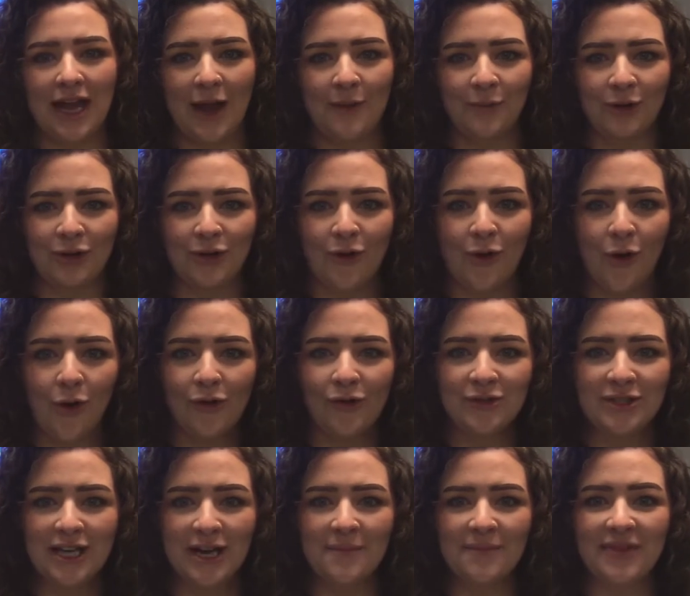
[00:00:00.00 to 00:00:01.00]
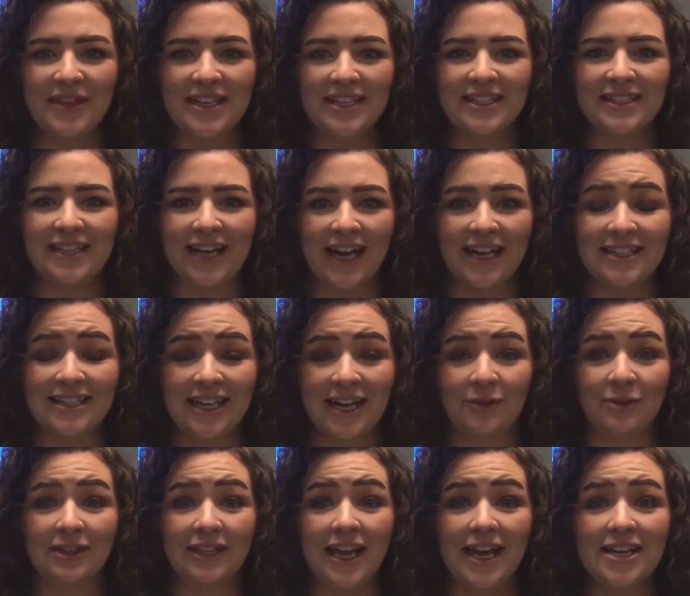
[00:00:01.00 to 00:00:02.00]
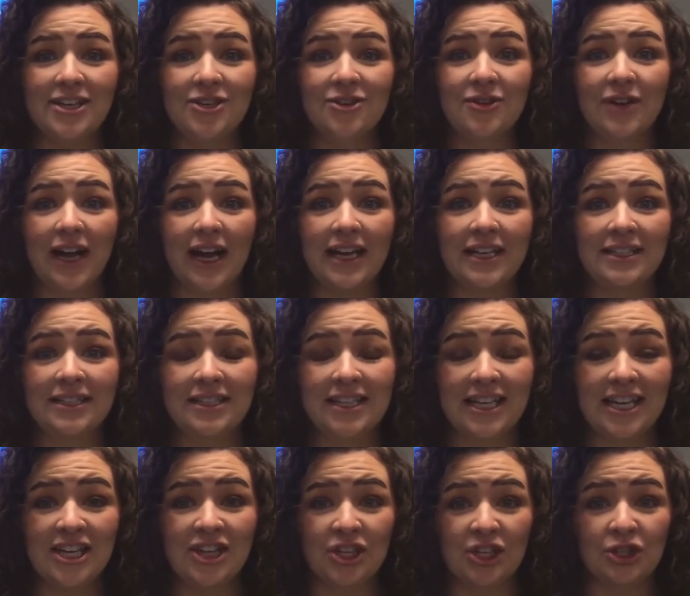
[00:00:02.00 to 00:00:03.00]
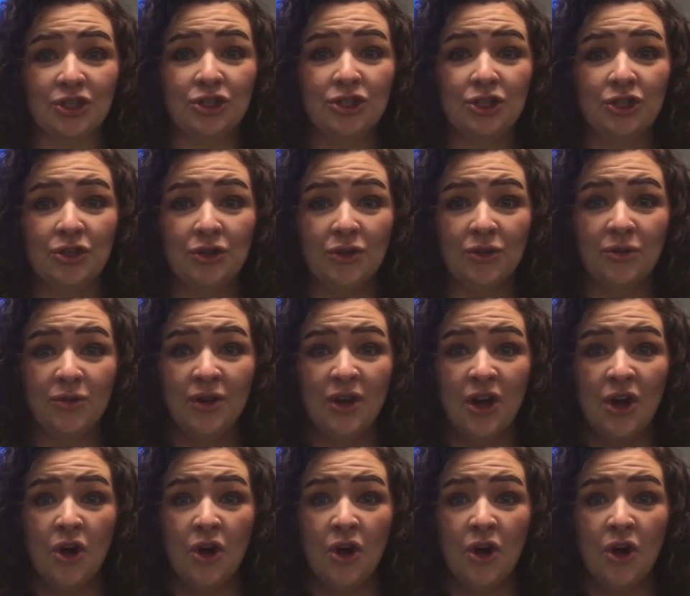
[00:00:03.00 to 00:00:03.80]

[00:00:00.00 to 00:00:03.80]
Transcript: I'm going to hold up these signs, and I would like you guys to either do